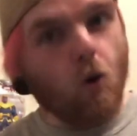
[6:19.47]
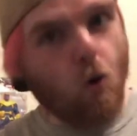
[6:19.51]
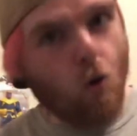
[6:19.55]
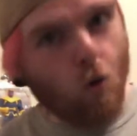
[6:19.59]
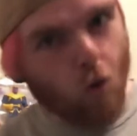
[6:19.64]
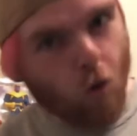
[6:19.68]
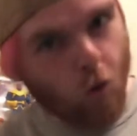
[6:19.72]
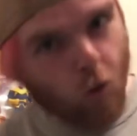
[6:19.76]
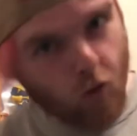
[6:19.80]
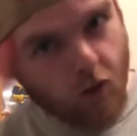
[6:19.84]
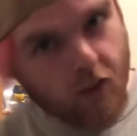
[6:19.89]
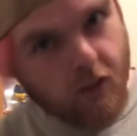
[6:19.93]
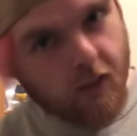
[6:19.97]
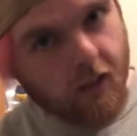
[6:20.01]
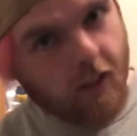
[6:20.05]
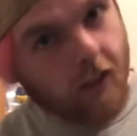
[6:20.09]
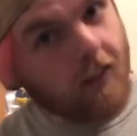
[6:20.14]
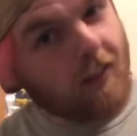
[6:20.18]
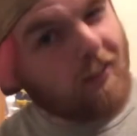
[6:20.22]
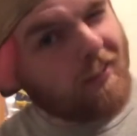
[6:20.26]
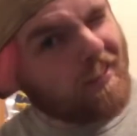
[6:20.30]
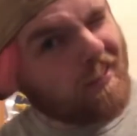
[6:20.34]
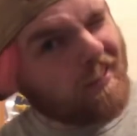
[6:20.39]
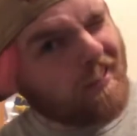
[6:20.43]
or is
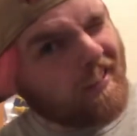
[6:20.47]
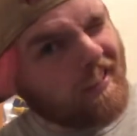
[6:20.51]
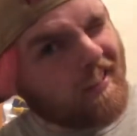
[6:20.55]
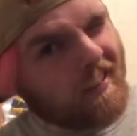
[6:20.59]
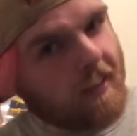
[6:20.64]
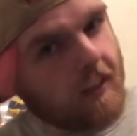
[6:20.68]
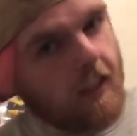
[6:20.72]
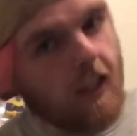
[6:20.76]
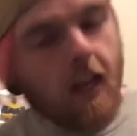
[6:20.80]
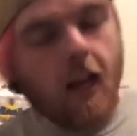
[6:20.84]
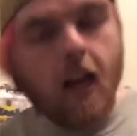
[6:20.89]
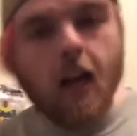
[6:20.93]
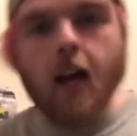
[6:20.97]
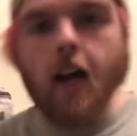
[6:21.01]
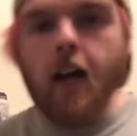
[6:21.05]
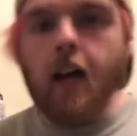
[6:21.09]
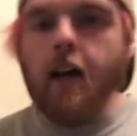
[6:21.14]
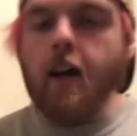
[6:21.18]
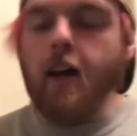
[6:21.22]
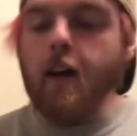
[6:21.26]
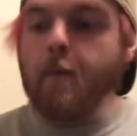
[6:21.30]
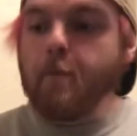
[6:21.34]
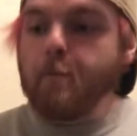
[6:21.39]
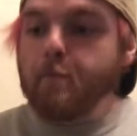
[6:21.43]
it?
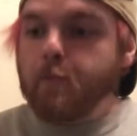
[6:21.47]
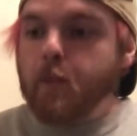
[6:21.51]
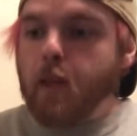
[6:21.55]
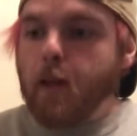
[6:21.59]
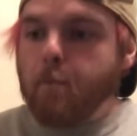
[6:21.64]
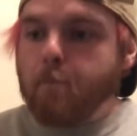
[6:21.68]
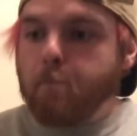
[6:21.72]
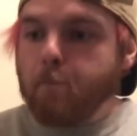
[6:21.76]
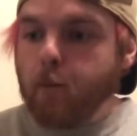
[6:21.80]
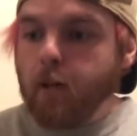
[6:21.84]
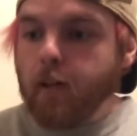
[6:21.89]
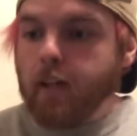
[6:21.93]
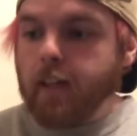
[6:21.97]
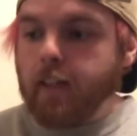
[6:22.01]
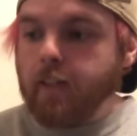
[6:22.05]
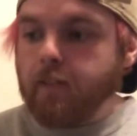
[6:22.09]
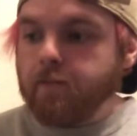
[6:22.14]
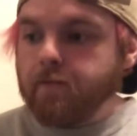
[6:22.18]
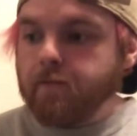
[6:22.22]
But